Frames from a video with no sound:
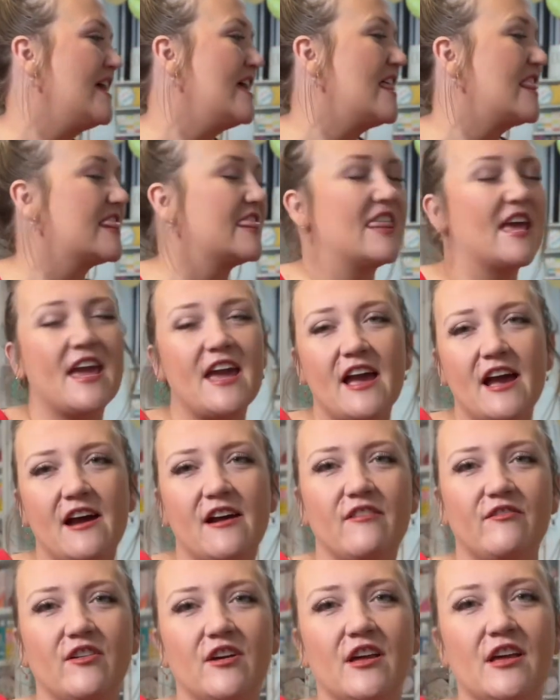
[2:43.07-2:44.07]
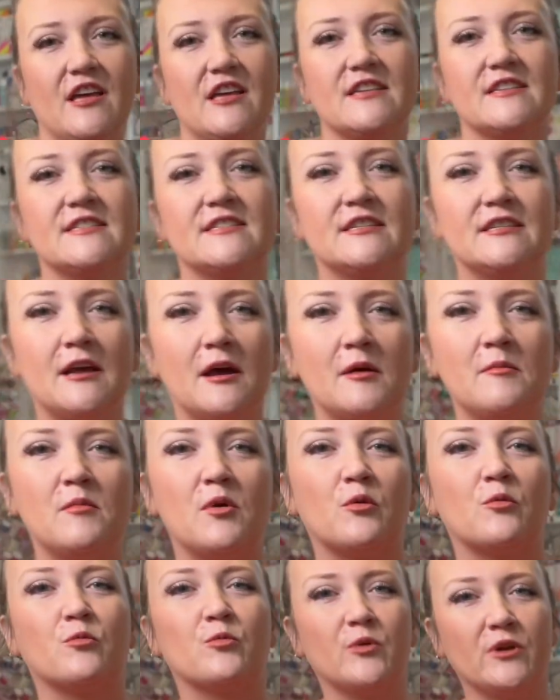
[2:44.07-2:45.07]
they have some
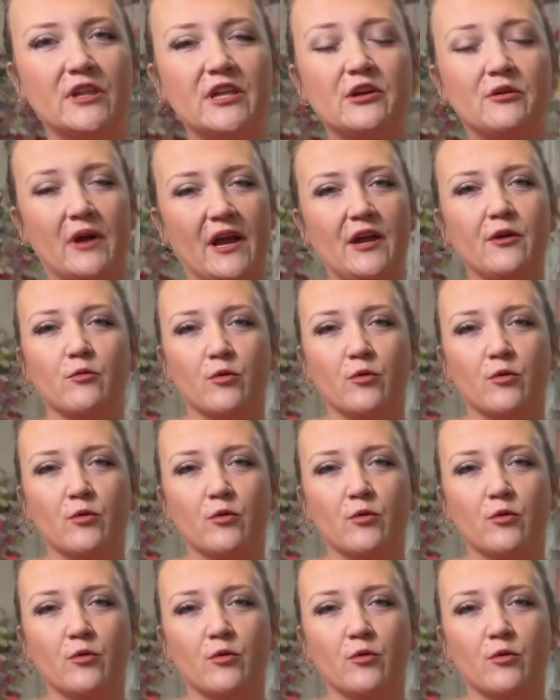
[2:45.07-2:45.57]
really great,